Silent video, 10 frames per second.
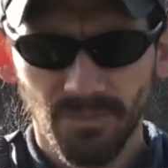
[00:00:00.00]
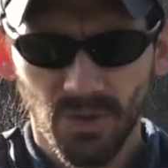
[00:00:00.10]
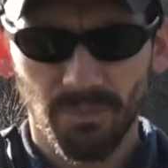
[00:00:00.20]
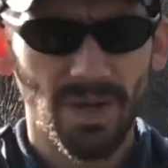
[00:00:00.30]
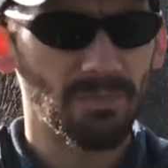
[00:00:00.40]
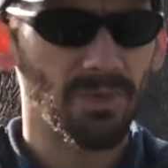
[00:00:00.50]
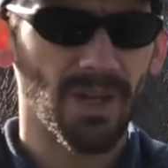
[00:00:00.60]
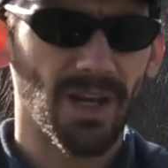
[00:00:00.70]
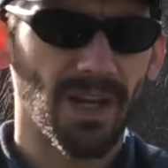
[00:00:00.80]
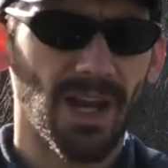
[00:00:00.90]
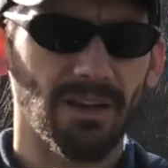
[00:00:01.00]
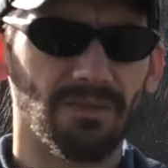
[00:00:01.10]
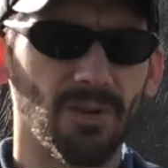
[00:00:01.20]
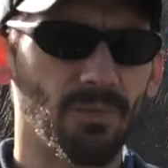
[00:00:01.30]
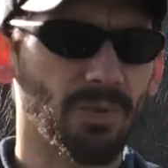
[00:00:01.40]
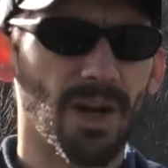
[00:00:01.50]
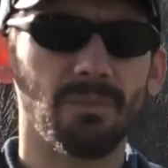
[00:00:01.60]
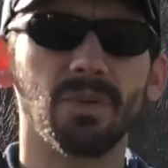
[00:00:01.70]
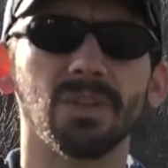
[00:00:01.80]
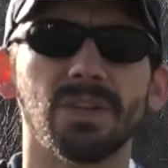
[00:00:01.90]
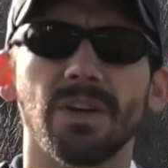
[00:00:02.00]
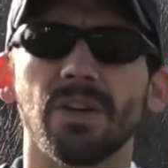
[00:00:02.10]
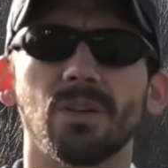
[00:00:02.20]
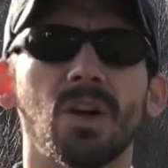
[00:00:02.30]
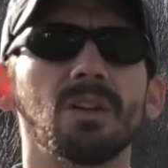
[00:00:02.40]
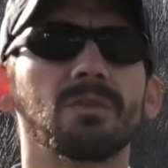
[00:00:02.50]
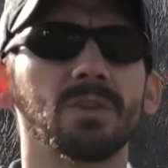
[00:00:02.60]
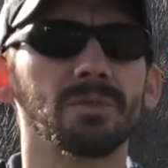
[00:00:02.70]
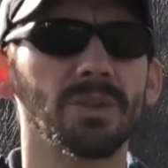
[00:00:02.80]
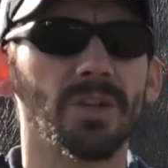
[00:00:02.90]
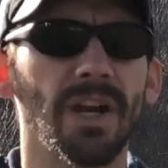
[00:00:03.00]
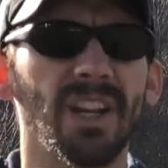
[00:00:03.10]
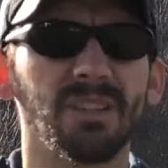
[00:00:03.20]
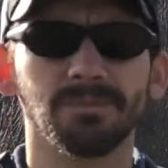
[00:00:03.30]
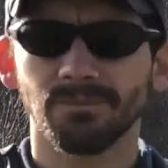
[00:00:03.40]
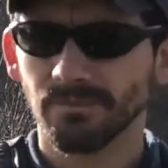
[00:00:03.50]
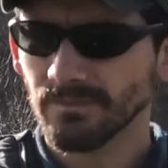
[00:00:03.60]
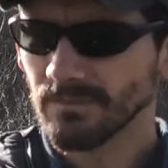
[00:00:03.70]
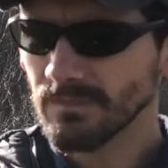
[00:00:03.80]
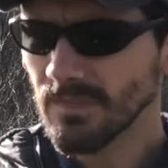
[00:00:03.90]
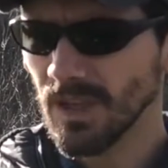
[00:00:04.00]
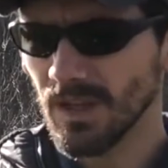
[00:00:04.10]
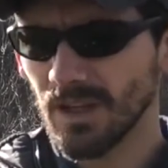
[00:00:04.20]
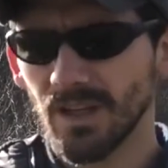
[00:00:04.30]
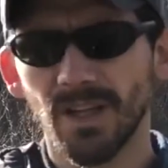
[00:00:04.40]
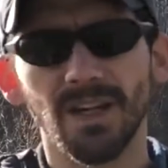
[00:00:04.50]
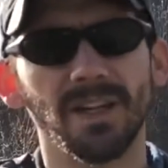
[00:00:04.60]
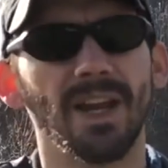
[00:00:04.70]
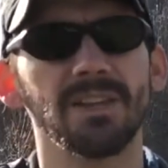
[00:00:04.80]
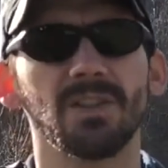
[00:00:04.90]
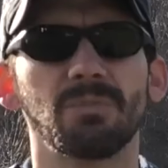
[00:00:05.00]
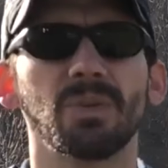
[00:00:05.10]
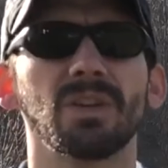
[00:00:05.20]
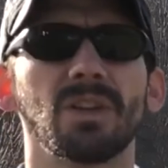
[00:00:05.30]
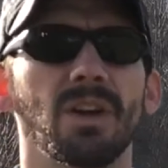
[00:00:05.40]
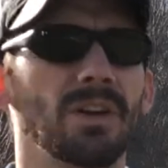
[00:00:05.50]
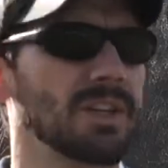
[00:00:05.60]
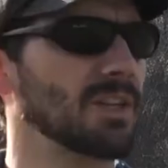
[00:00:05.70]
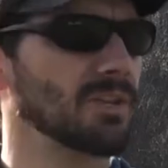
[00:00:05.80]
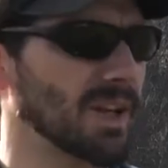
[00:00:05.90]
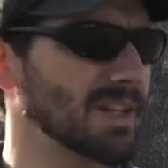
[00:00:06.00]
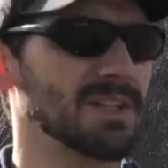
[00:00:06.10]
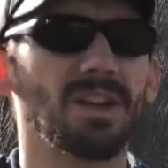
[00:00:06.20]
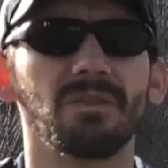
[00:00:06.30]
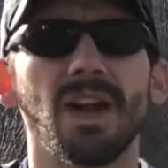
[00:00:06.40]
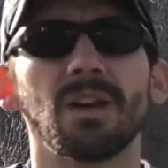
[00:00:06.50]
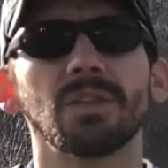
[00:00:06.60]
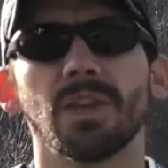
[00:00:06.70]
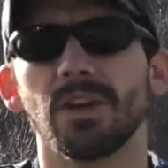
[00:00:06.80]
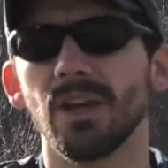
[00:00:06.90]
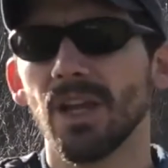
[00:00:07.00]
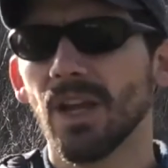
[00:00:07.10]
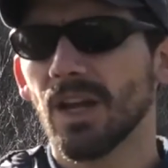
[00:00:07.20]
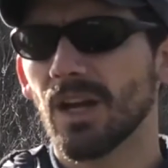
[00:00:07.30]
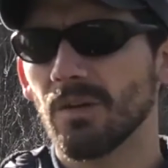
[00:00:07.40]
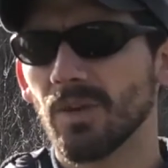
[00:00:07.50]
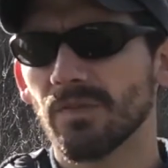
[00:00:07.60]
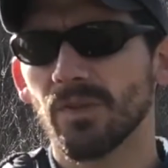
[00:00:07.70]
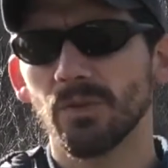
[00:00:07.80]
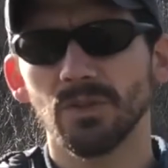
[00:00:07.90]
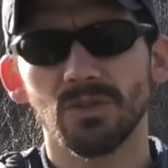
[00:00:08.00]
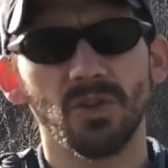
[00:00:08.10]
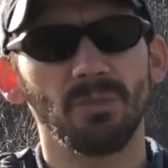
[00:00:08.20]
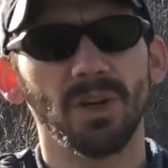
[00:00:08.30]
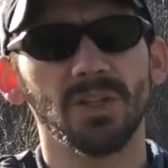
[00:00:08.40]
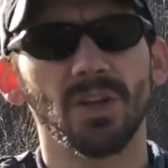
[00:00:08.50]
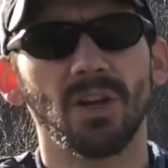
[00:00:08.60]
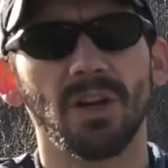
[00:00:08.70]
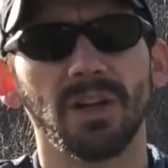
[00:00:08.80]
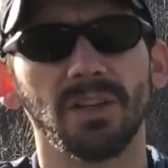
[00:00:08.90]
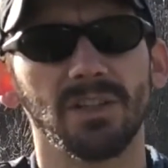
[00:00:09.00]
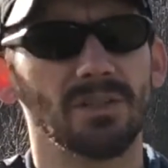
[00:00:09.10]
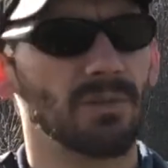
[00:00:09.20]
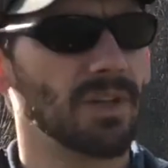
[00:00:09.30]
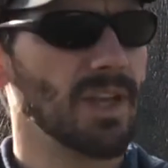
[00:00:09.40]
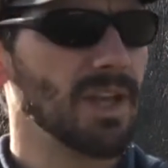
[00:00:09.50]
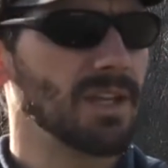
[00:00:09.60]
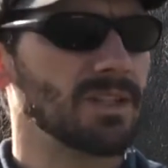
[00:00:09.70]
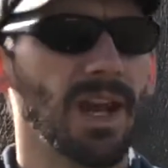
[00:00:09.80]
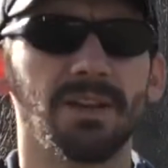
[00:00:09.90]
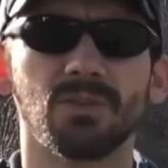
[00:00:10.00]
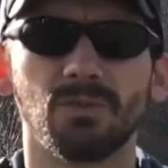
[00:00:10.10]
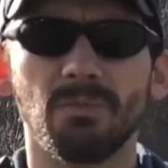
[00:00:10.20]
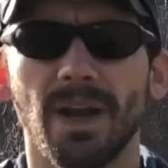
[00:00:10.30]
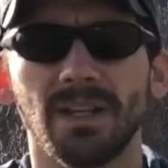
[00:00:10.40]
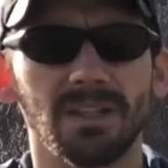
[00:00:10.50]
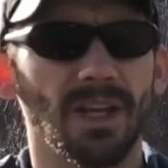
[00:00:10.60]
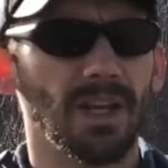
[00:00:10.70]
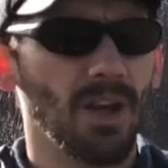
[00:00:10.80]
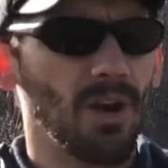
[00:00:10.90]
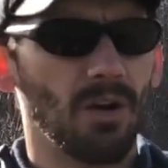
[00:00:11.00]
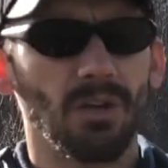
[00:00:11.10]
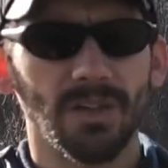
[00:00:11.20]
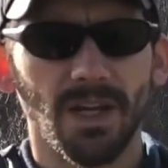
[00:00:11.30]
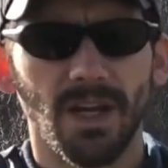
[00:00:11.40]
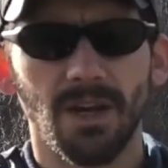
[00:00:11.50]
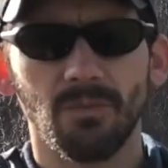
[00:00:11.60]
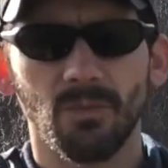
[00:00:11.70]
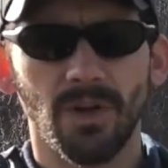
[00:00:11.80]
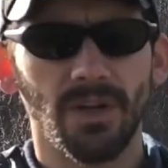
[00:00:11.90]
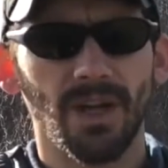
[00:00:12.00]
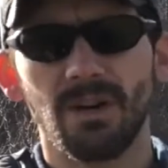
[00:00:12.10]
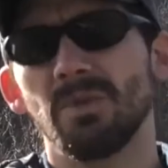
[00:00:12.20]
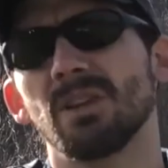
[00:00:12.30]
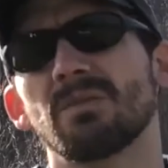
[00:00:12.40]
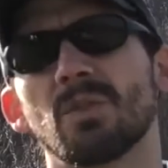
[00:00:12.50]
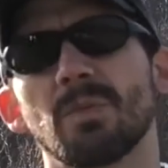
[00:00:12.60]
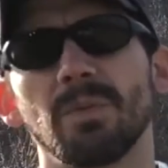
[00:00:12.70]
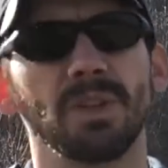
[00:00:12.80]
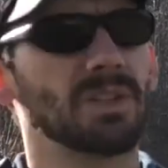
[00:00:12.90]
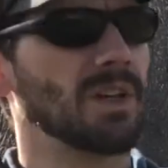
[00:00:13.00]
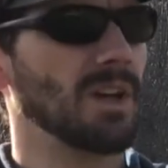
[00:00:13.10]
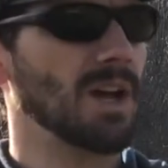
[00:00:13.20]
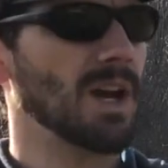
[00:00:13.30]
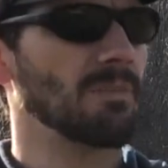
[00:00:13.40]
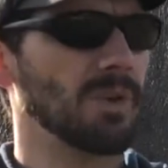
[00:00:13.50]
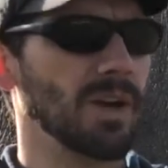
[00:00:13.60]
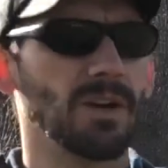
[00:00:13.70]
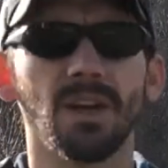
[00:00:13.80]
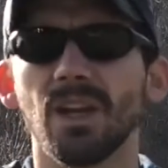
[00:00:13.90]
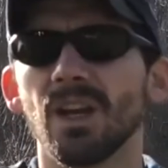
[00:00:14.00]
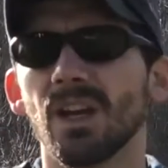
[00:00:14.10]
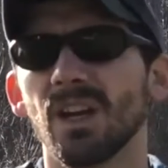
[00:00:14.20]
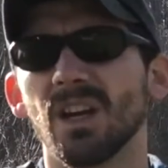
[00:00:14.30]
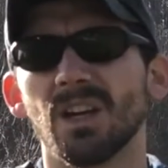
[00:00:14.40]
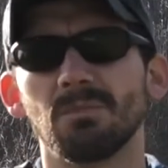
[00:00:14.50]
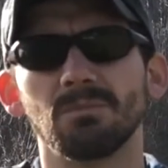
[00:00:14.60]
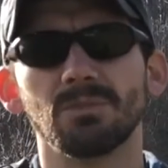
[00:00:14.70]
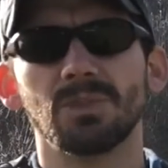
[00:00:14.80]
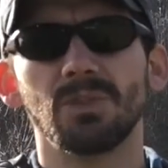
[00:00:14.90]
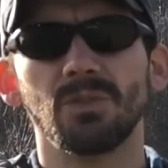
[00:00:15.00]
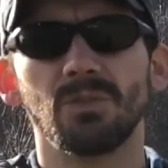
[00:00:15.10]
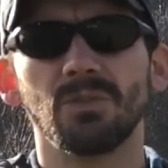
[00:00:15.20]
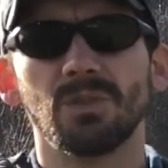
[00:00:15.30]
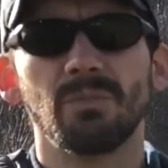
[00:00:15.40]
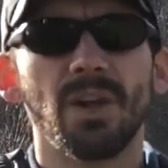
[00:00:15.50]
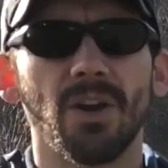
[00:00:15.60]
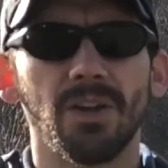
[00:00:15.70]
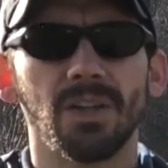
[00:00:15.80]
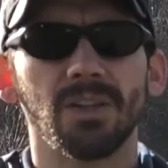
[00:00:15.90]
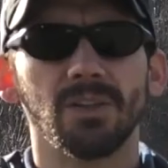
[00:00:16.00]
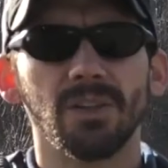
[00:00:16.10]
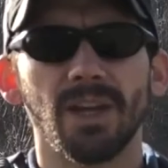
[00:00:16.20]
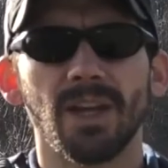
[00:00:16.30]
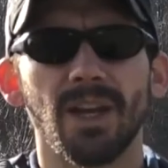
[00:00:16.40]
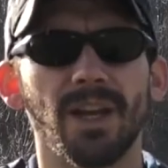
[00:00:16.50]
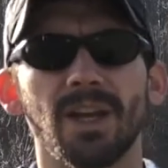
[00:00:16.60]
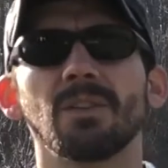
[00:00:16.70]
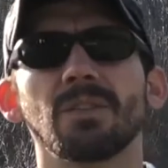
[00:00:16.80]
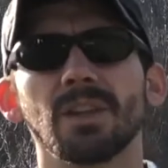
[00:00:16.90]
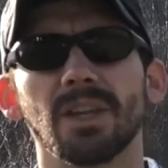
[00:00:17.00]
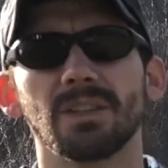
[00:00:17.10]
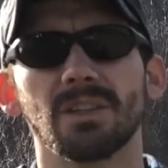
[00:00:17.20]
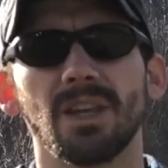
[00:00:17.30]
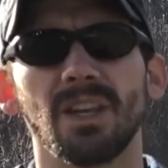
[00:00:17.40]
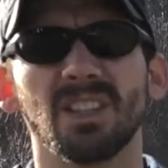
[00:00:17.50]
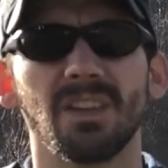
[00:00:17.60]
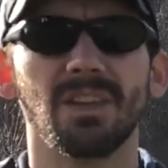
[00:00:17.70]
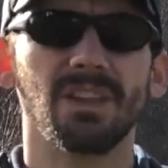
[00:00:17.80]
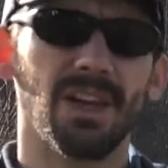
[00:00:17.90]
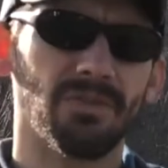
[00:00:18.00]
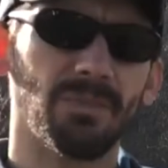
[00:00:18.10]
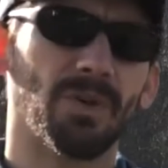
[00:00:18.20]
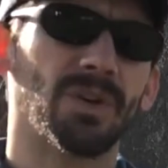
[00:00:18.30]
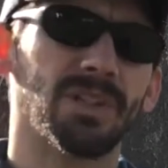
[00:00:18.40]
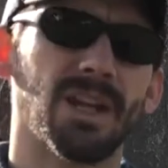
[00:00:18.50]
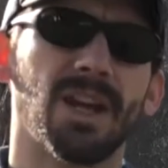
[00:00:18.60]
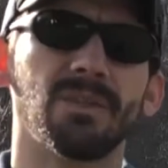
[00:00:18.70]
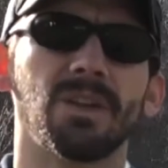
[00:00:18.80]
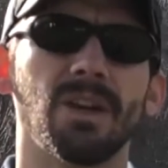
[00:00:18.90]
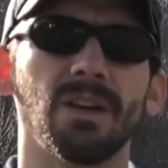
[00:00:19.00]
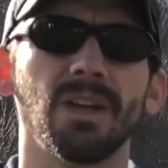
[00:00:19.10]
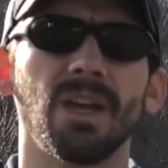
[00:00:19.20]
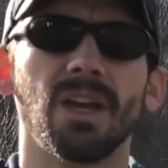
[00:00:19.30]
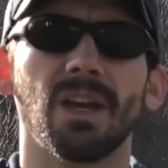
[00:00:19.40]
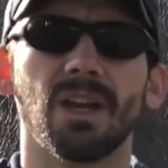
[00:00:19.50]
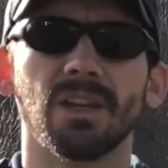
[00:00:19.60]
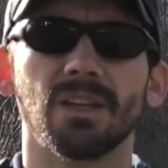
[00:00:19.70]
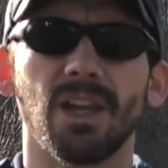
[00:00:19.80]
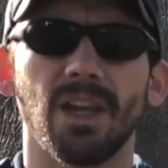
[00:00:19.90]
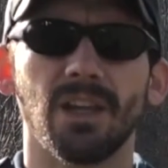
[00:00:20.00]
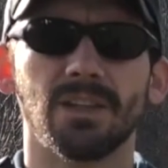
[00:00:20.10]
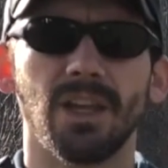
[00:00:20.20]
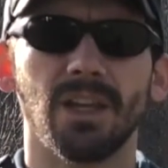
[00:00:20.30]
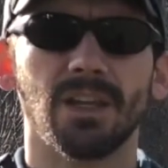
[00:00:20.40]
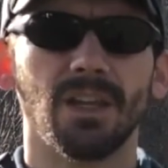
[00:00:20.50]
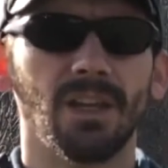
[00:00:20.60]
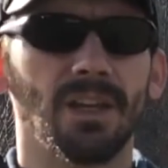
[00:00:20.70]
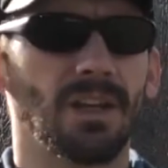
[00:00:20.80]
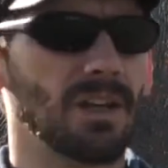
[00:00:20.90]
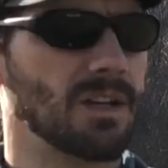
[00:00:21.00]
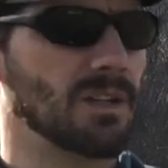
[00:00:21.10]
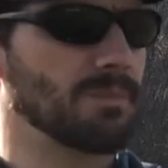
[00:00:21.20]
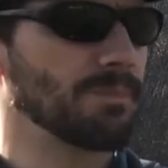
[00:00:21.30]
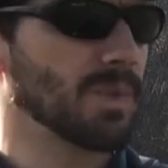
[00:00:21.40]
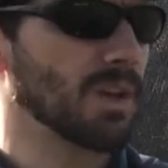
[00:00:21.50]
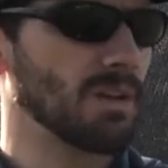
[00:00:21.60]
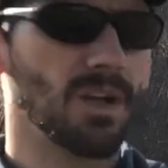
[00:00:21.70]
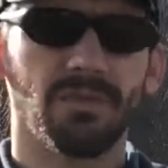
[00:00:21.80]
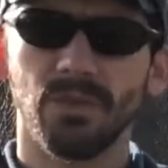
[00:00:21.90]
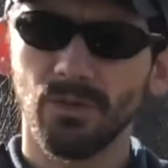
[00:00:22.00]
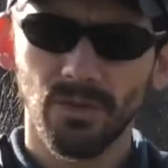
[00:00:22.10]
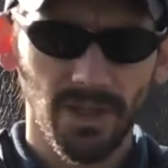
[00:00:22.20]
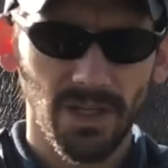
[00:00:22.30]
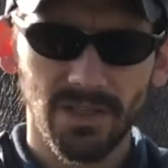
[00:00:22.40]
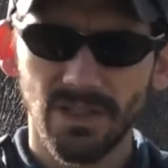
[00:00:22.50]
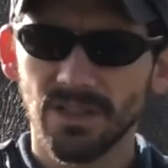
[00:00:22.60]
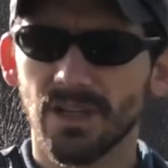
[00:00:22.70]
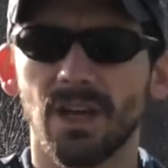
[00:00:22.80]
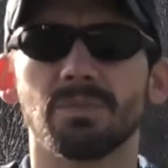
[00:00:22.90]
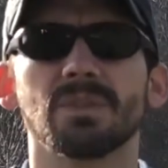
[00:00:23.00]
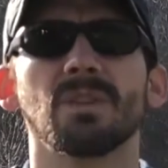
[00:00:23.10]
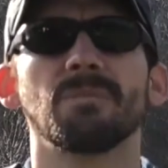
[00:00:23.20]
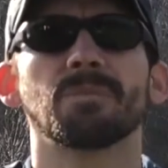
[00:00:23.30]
They're people that have no prior military or law enforcement training. A lot of the guys that are putting hard to kill kind of stuff out there are focused so much on this sort of tactical mindset all the time, where you got to be a former military operator to be hard to kill. And I don't think that's the case. I think that every person out there can take a few easy steps